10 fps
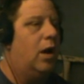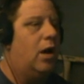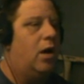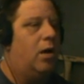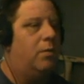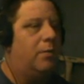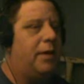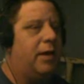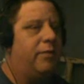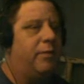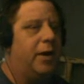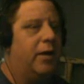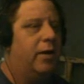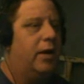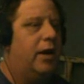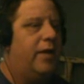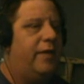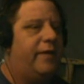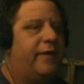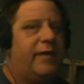let me get up from here.
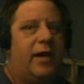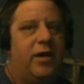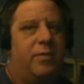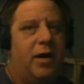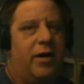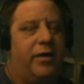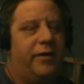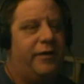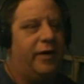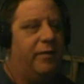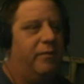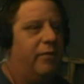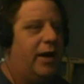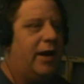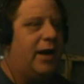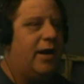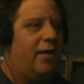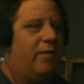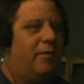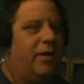This is how you power your ship. Right
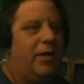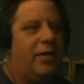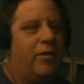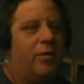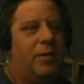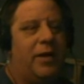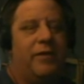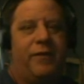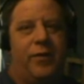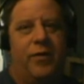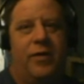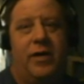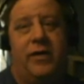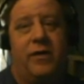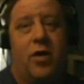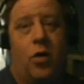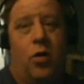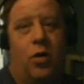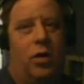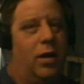now, normally the fuel is
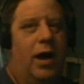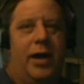coal.